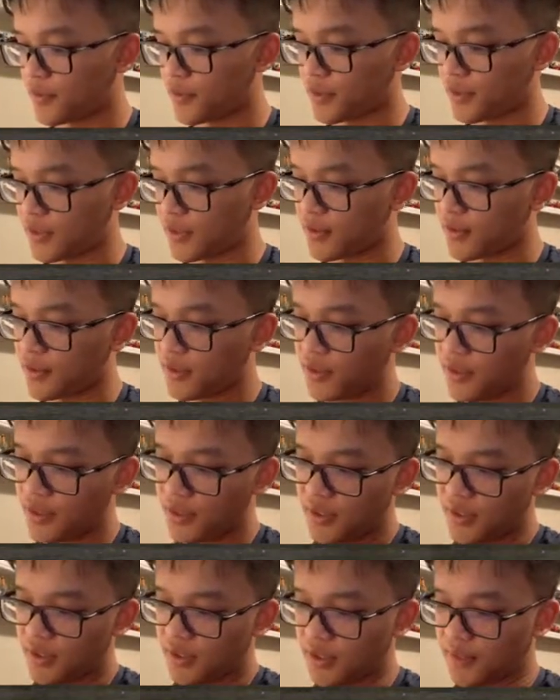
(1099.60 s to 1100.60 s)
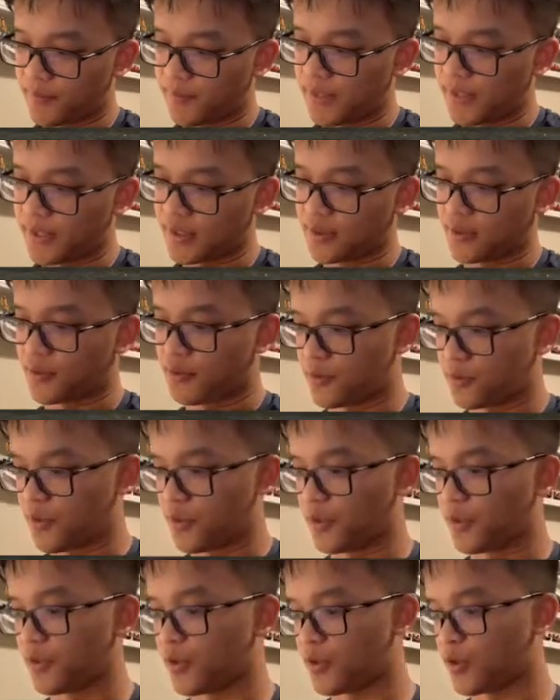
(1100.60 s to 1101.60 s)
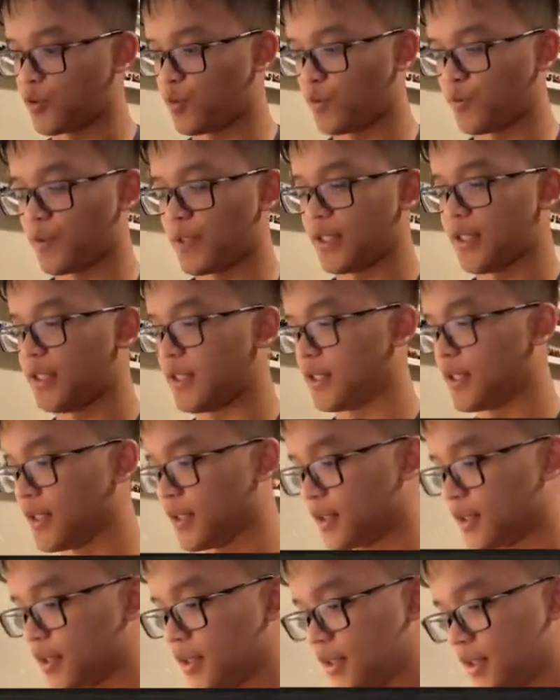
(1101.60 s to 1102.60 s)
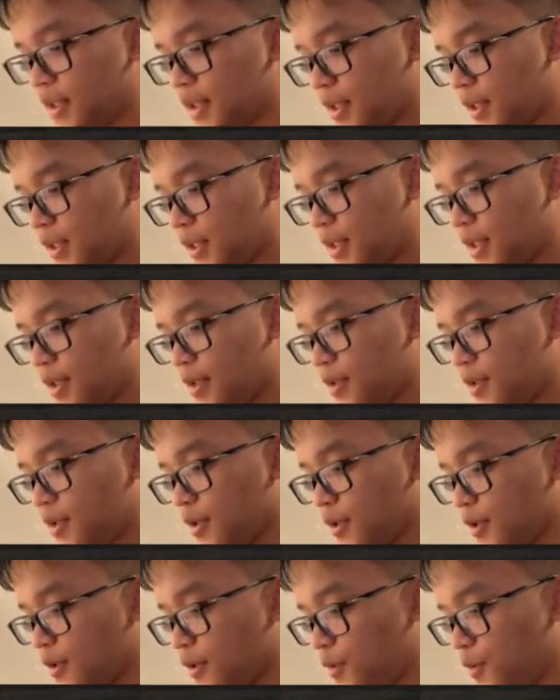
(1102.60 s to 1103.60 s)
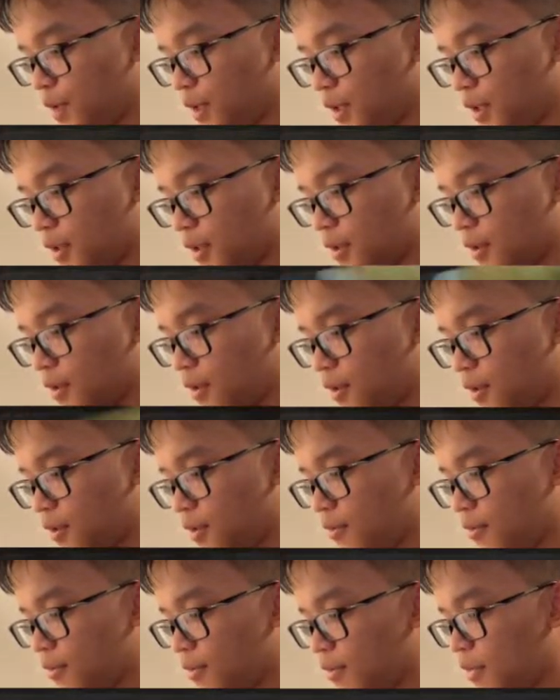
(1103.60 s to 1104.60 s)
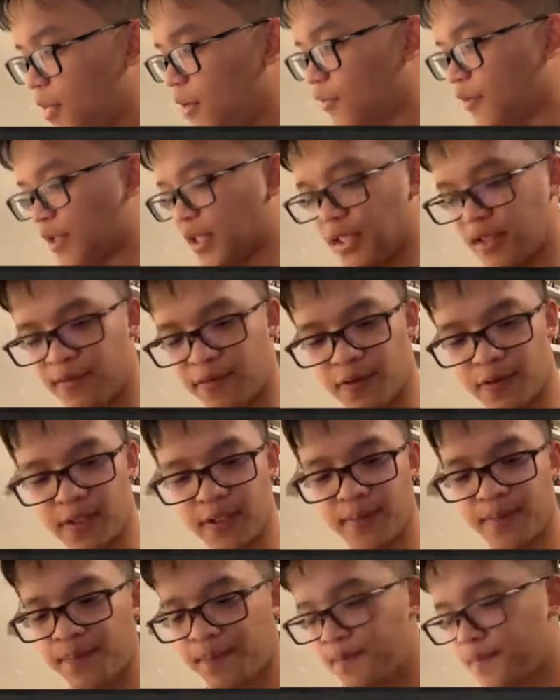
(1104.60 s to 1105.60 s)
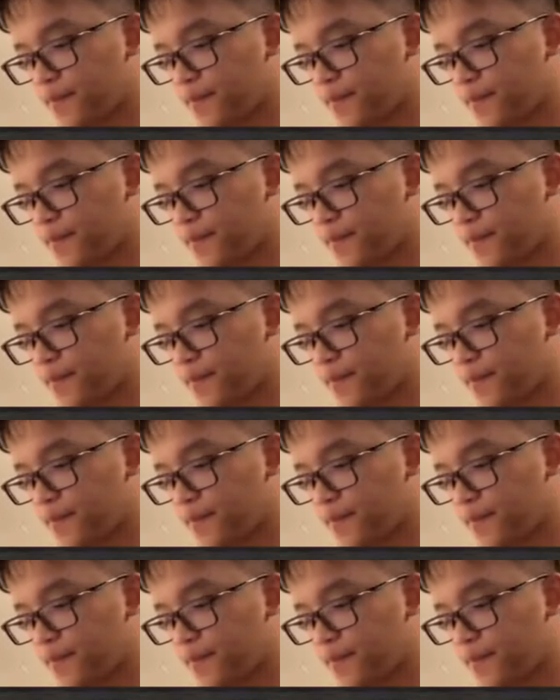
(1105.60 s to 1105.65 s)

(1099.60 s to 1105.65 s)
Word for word: Okay. 10 packs, including this one right here. So we're over halfway.